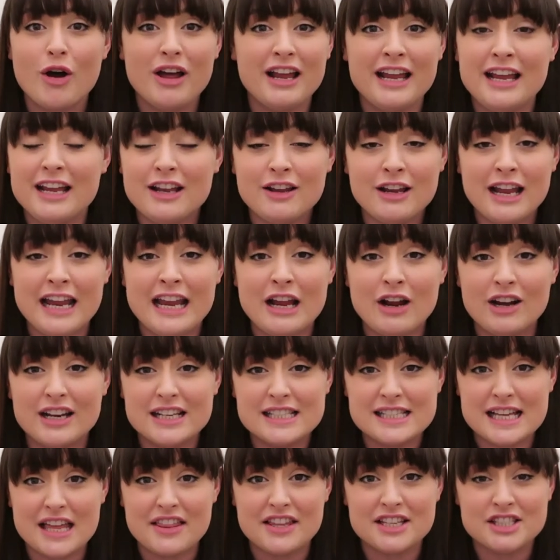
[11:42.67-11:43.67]
He, he got
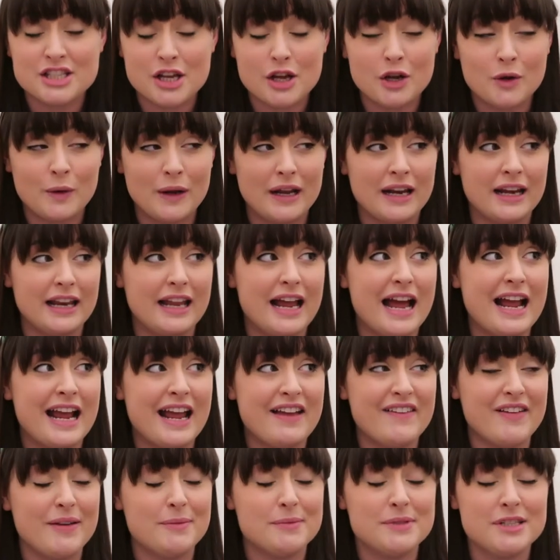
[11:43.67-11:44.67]
it together so quickly. I
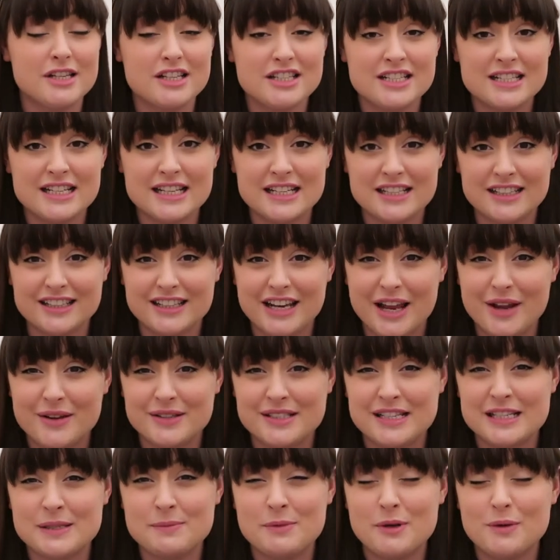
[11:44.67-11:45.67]
gave him such little
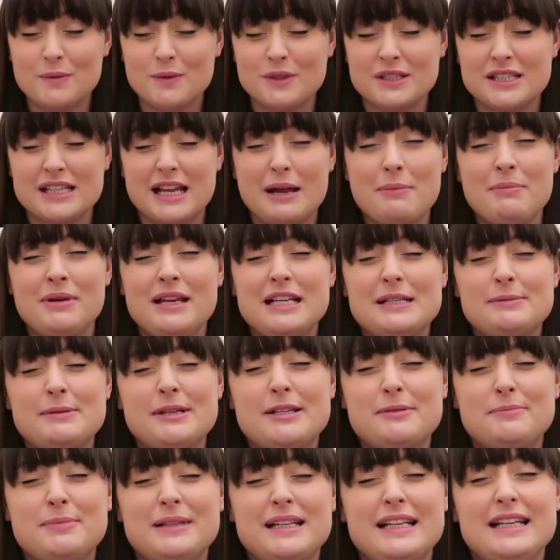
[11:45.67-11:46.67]
notice, but was like, please,
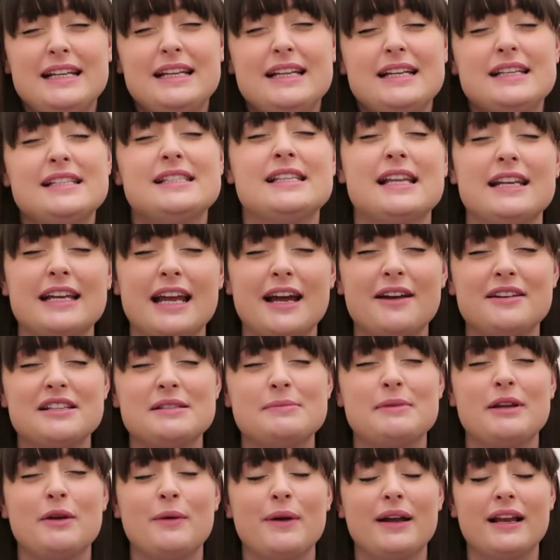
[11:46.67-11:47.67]
please, please send it out
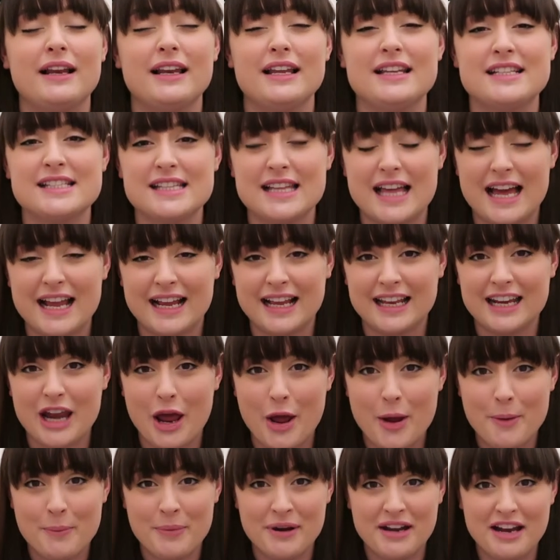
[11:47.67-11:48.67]
to me quickly so that I can
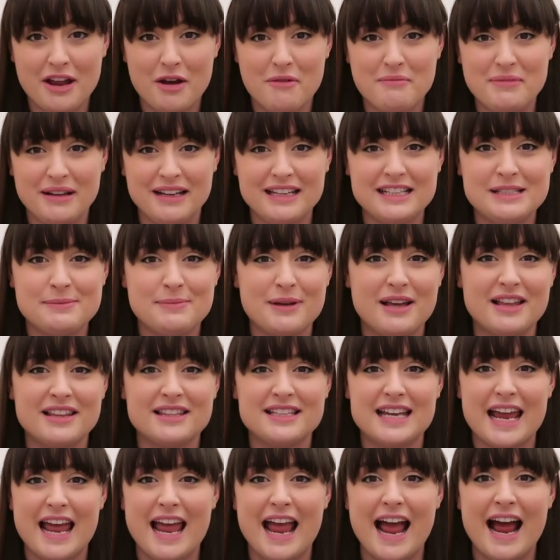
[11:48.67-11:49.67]
open it on Mickey's
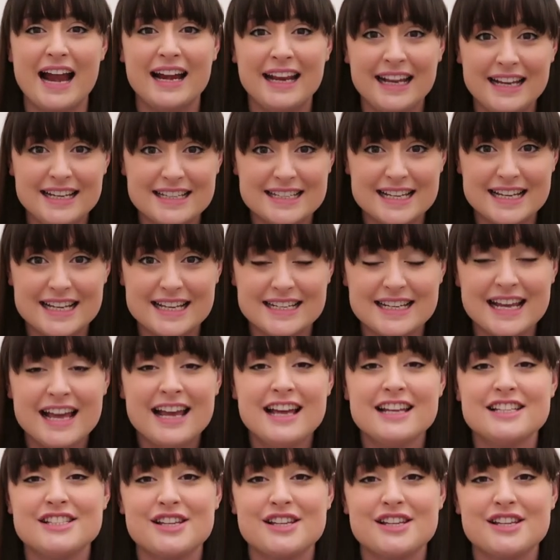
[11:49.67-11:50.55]
birthday. And he did.